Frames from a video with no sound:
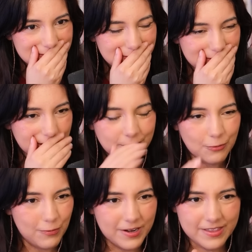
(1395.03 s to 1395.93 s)
But I
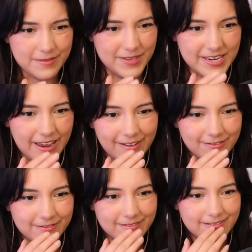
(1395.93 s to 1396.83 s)
don't want it to be
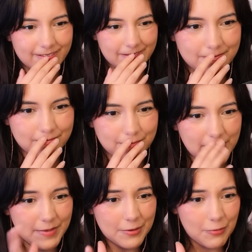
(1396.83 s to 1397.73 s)
now.
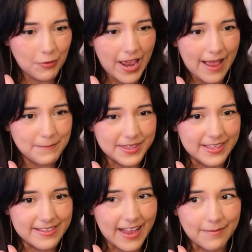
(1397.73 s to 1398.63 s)
Maybe it won't happen
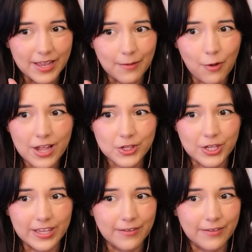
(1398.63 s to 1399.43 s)
this time that I'm watching it,